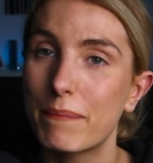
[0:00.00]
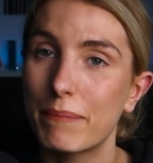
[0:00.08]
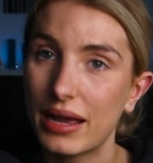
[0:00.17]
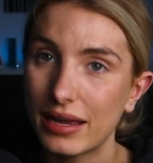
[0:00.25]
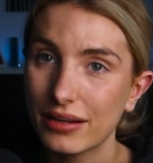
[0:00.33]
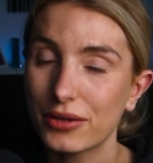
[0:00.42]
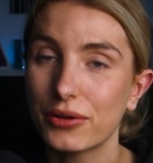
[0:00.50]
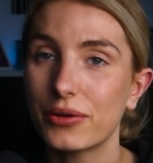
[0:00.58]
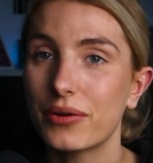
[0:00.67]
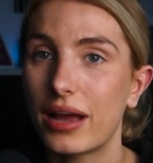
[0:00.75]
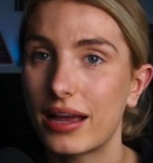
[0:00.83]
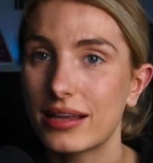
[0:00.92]
But Google
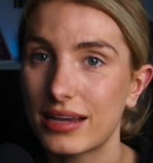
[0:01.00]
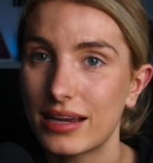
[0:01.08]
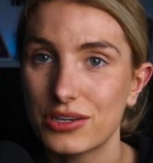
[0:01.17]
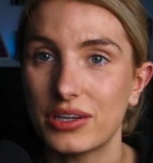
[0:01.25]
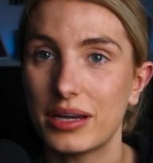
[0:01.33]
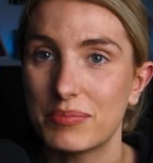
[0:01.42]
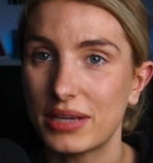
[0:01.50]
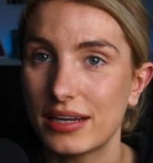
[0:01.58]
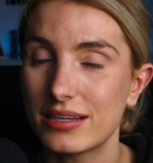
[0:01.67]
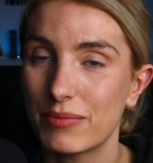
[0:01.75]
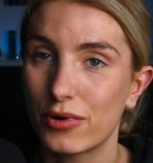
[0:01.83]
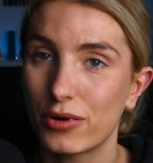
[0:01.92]
has actually
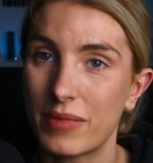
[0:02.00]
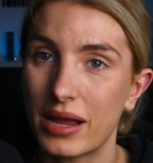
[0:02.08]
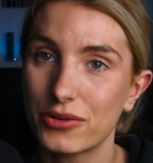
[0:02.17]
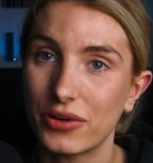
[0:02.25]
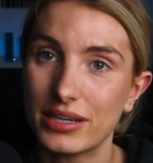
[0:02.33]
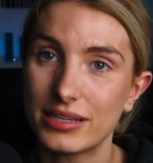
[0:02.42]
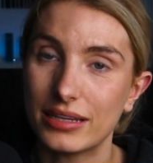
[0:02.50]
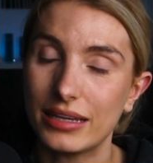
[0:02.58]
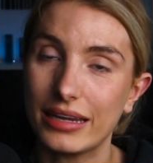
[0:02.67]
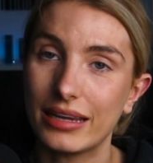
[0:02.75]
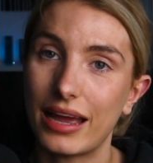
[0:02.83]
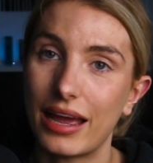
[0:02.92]
updated broad match
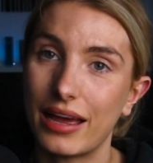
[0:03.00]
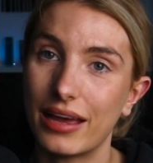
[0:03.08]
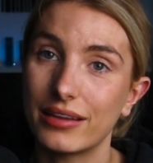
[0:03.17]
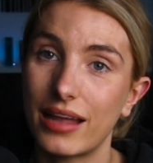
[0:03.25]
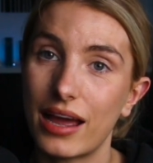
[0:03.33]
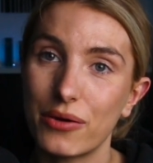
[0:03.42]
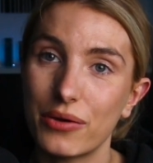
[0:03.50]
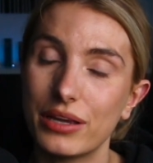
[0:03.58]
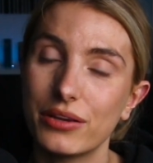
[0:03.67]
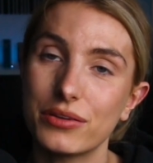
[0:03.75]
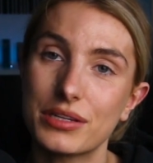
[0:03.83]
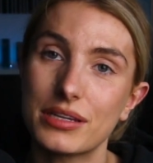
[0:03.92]
recently, and now it
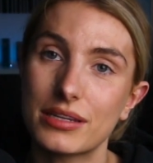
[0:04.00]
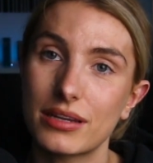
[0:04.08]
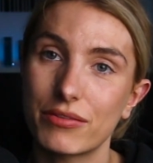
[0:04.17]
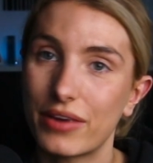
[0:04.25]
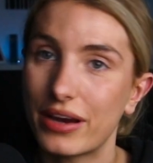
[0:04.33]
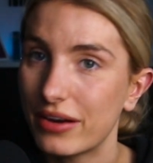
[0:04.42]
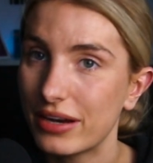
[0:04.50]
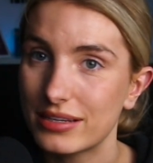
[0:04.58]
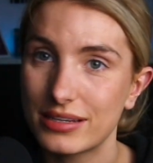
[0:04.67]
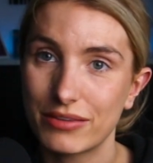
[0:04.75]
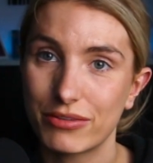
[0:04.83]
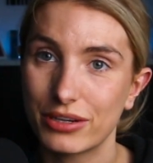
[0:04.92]
uses various
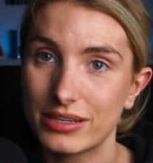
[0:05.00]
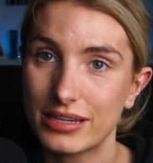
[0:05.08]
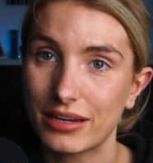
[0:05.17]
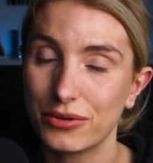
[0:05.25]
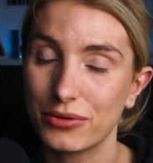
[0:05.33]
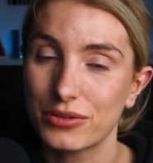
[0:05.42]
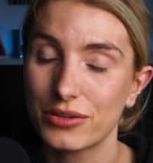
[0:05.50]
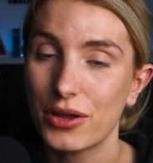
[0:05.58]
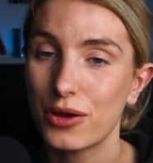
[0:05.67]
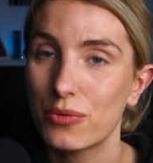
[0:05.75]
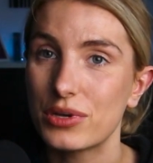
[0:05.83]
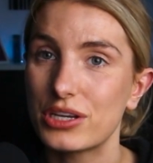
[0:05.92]
different signals
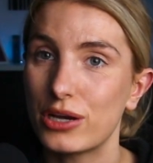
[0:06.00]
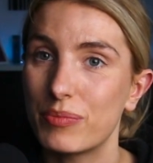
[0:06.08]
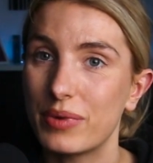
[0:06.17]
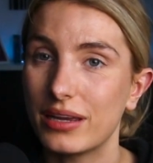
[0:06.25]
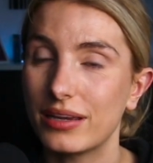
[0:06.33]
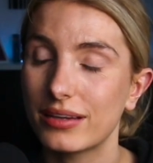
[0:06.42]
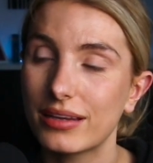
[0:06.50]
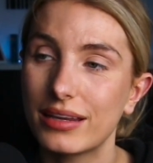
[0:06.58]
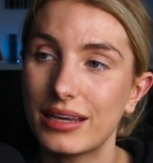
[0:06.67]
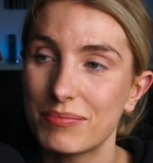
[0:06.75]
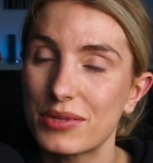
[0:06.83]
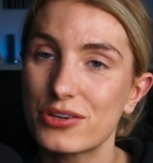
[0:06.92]
which help it
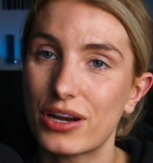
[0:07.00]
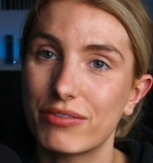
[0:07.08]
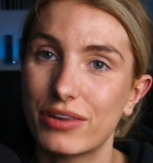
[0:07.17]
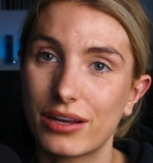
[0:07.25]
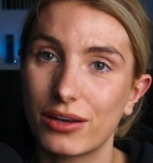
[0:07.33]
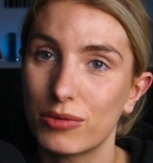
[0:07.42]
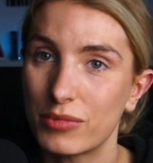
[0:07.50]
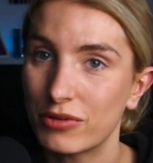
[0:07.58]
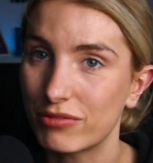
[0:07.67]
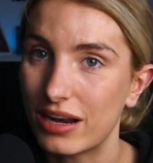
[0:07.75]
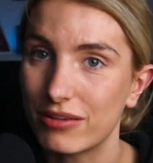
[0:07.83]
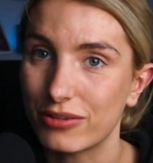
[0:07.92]
keep the traffic a lot more
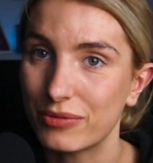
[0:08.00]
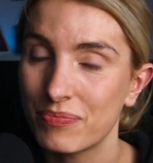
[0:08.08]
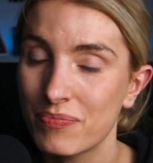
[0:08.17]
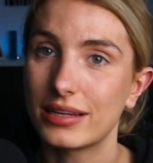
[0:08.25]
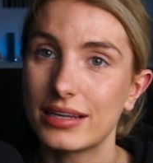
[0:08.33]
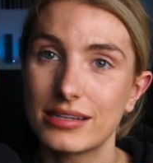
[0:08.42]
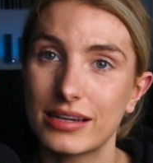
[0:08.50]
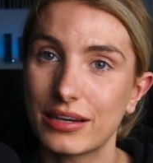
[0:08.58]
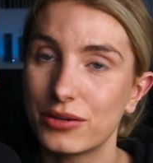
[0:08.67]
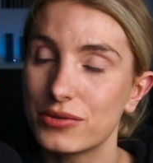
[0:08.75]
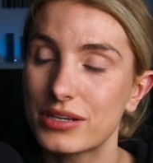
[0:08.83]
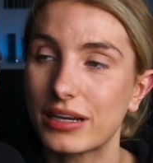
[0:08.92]
relevant. These
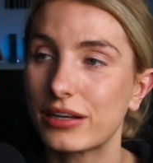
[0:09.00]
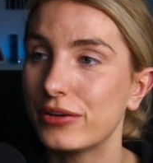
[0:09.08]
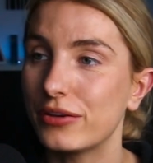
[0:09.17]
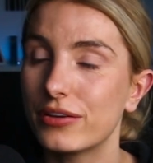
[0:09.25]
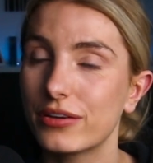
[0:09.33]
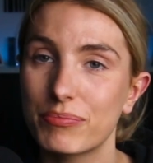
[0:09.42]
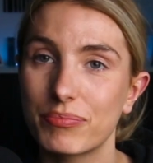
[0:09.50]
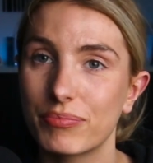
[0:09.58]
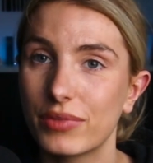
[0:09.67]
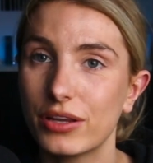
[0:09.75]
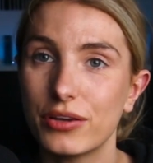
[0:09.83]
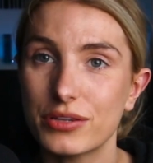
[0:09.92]
signals include
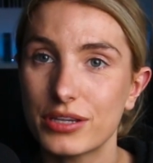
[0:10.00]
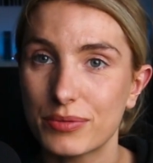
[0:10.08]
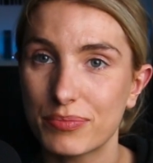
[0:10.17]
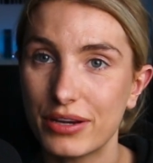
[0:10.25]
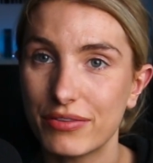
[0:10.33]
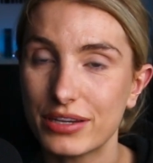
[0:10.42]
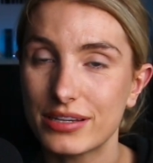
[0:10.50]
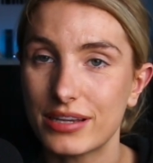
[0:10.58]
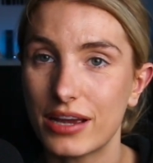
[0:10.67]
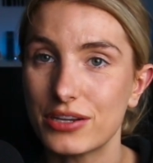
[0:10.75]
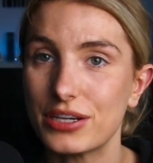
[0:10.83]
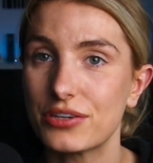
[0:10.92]
the user's previous
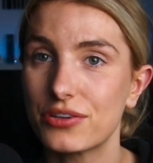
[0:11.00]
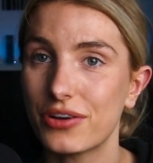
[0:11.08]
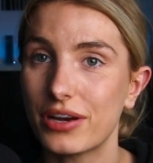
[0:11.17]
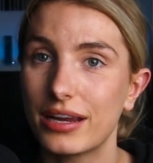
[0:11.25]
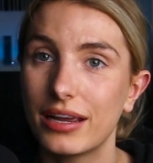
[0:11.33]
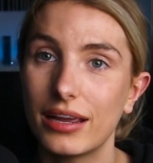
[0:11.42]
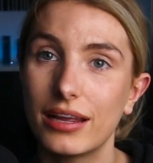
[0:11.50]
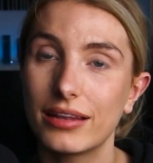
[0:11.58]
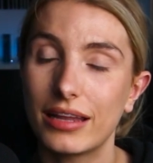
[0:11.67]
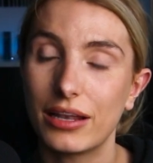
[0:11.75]
search history, their